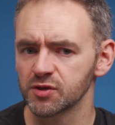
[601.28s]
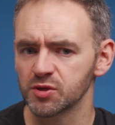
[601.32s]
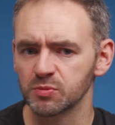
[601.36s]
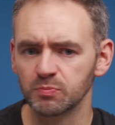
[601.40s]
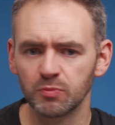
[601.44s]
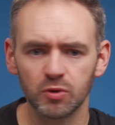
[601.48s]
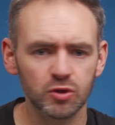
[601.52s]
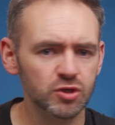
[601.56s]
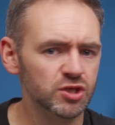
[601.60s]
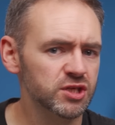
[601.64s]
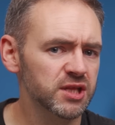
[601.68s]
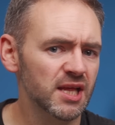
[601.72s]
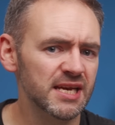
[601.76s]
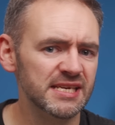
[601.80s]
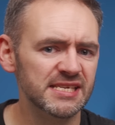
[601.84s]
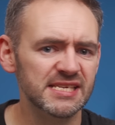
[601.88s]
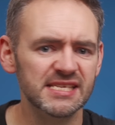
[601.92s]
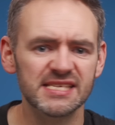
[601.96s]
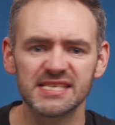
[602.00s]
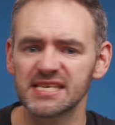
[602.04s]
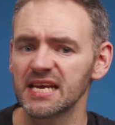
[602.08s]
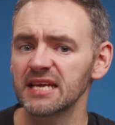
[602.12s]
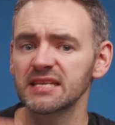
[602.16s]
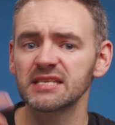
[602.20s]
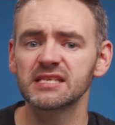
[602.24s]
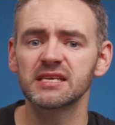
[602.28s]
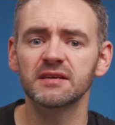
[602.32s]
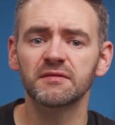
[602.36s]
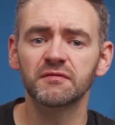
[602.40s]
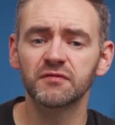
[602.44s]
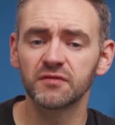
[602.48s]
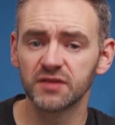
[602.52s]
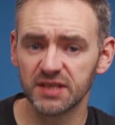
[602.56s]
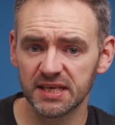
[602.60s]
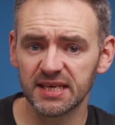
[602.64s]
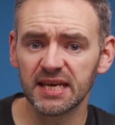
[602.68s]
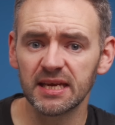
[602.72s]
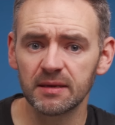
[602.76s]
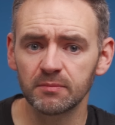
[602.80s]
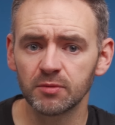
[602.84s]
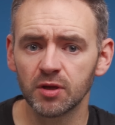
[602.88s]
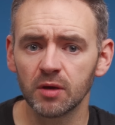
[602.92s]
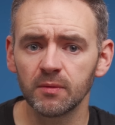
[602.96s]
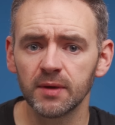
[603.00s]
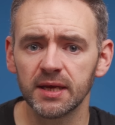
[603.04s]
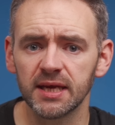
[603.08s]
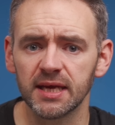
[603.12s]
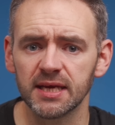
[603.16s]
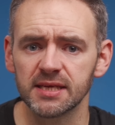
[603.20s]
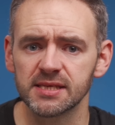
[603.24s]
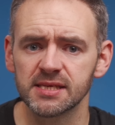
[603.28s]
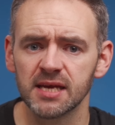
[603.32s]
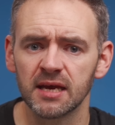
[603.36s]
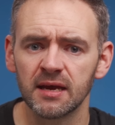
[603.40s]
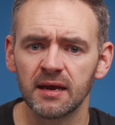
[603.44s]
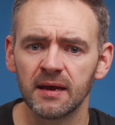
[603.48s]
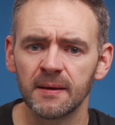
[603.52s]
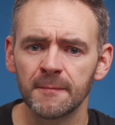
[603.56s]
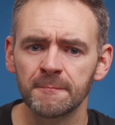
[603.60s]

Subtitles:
is much less incentive to keep doing it.